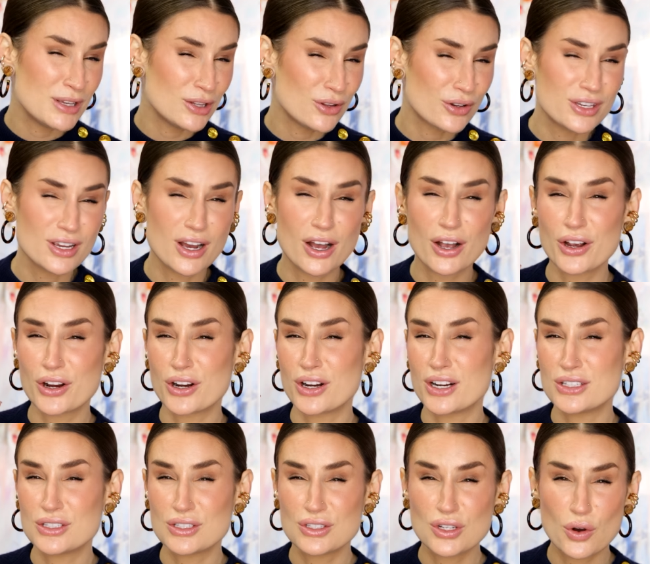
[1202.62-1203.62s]
me look younger.
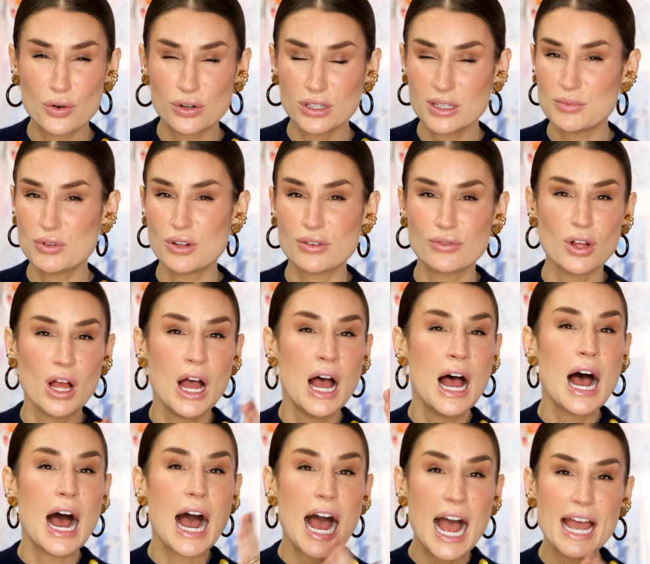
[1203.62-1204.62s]
It's totally beautiful.
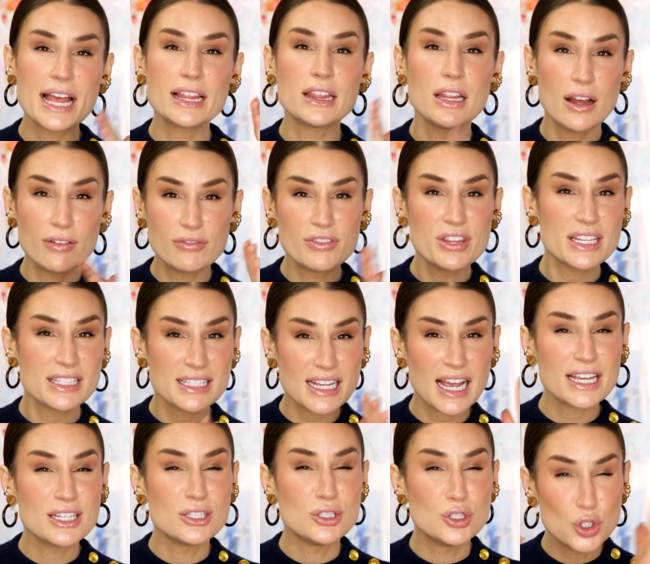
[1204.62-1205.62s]
I love this.
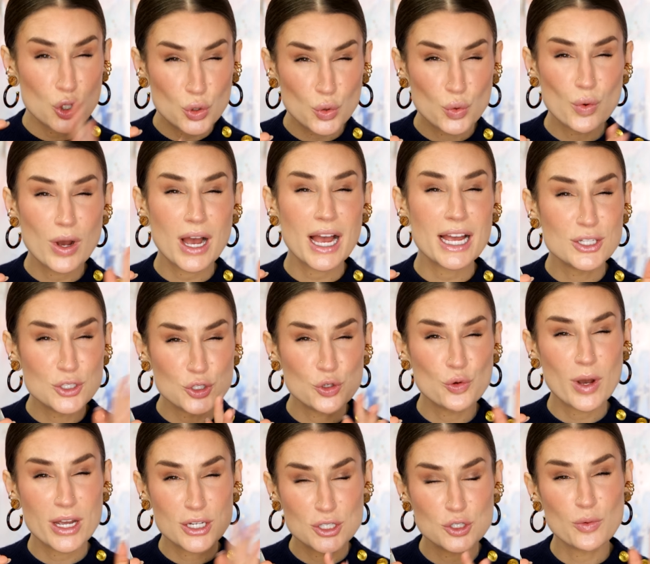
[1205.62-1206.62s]
I do, I
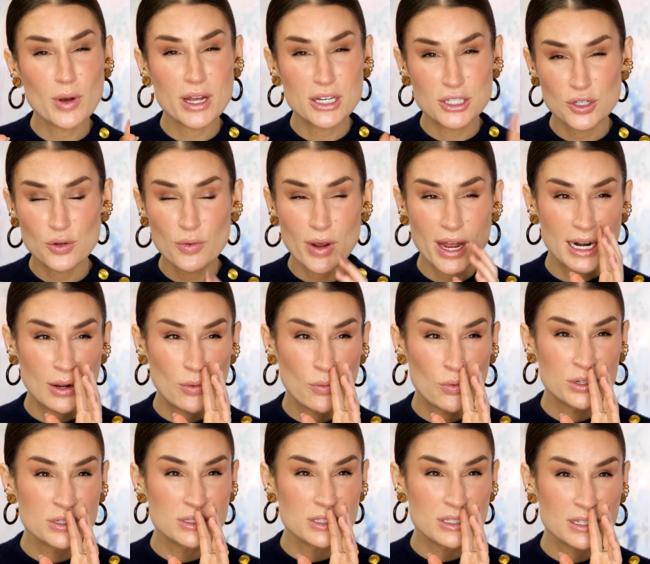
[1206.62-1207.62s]
do, I do, I do and I
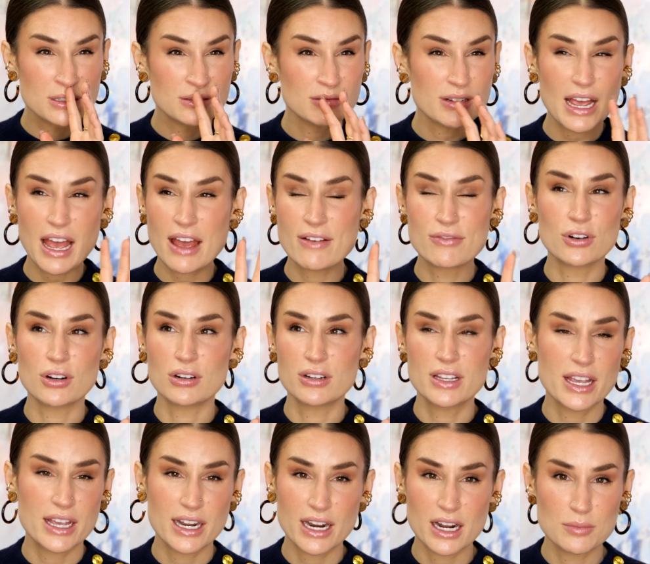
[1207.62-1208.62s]
wouldn't ever
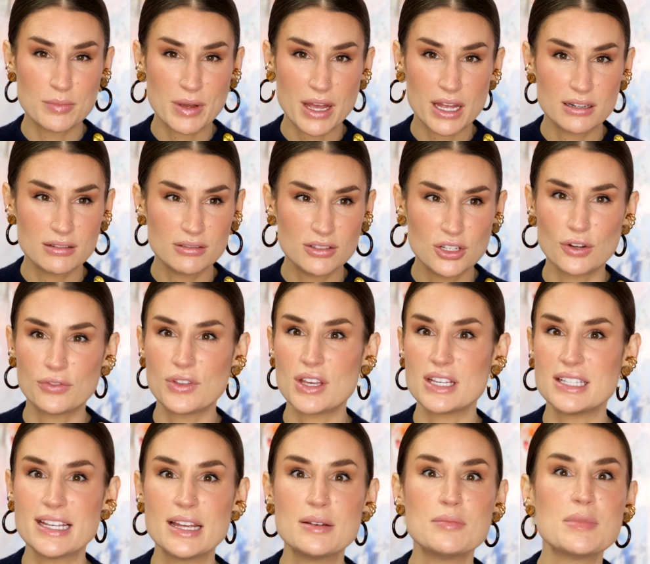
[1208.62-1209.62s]
kick it out of bed. You know, if they
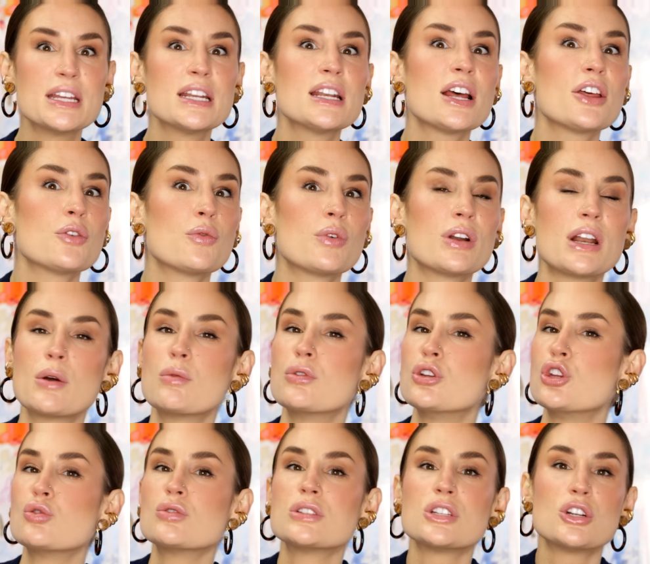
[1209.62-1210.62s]
sent me another one, I
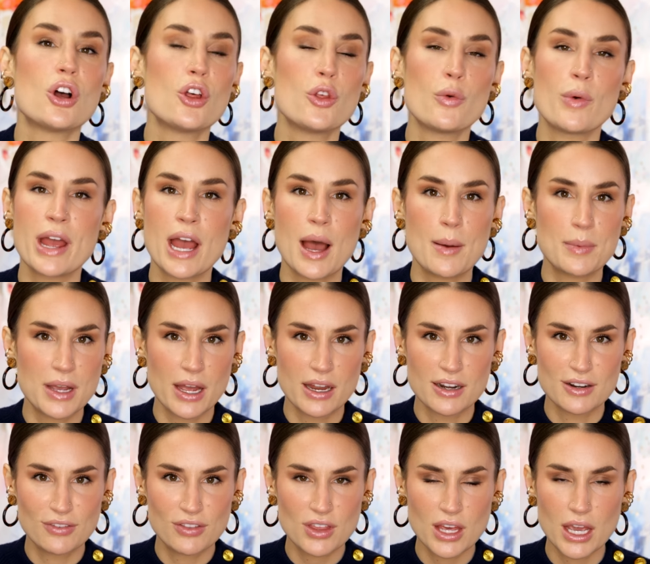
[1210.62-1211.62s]
would use it all the way up
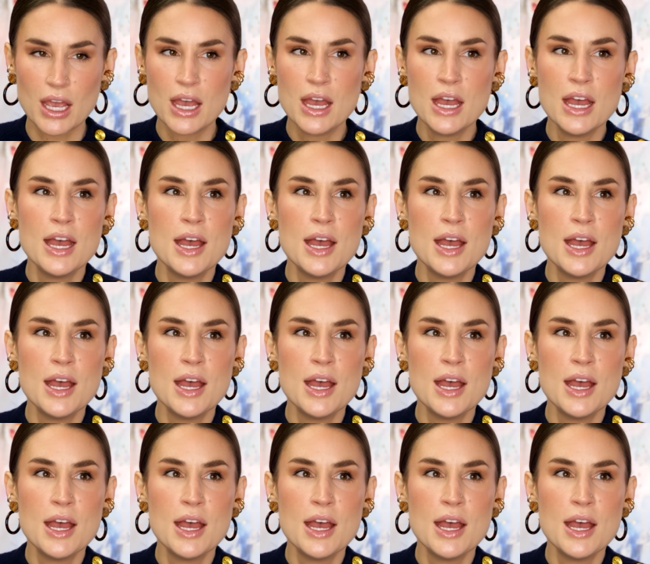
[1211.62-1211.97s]
kind of thing